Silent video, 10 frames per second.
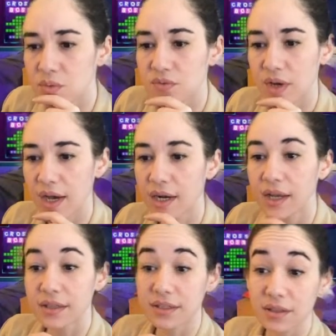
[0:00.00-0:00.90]
we've got
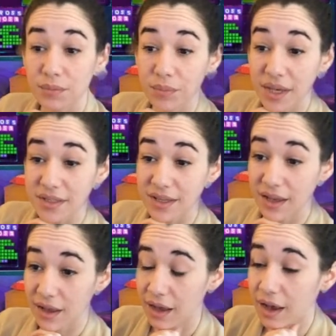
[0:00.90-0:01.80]
this amazing,
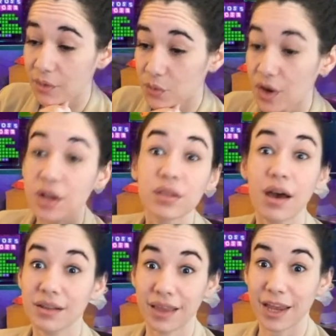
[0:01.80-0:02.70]
we've got a lot
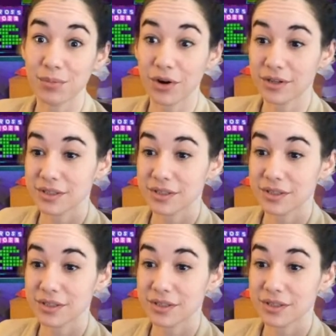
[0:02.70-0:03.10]
of landmarks.